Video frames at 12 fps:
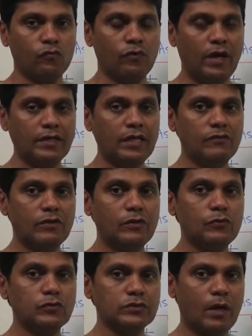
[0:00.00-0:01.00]
Finally,
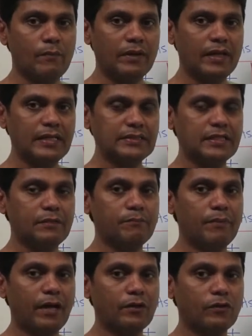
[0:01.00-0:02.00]
when you summarize the
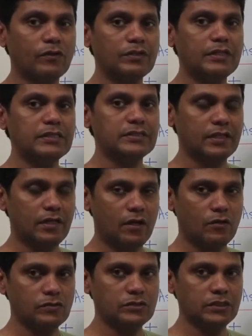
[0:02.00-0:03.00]
impact on these
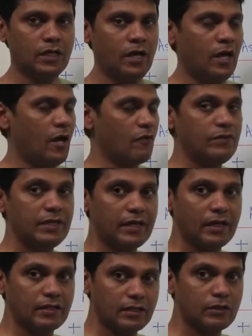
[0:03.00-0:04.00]
accounts, we
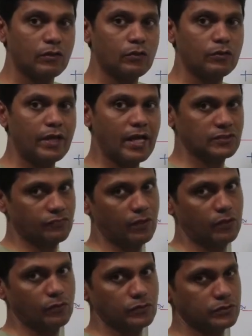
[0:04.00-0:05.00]
can conclude as
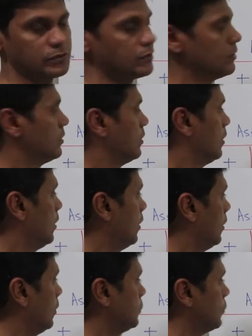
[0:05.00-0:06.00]
follows.
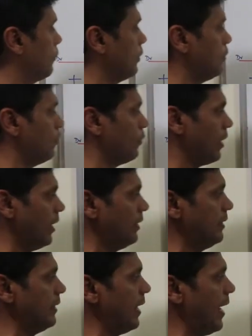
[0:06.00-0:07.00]
So when you look
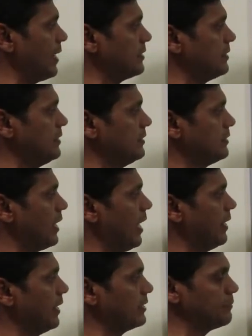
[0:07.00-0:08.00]
at the assets
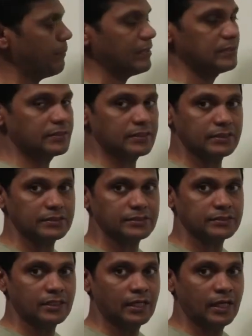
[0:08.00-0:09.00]
and
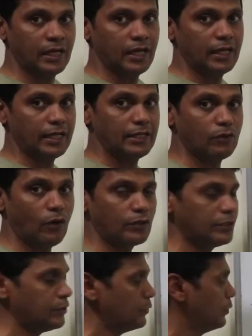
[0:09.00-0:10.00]
expenses, in
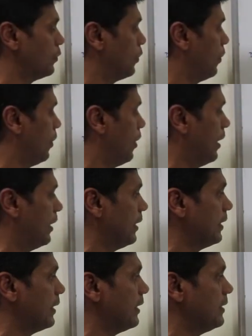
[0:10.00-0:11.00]
order to
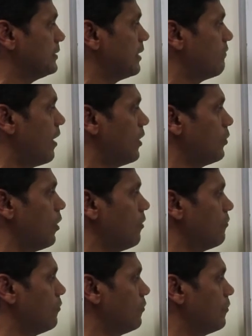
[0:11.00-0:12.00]
increase the value
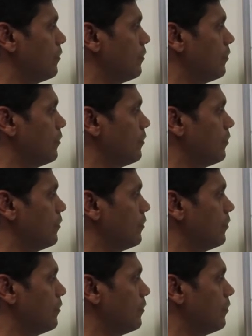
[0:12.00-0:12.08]
of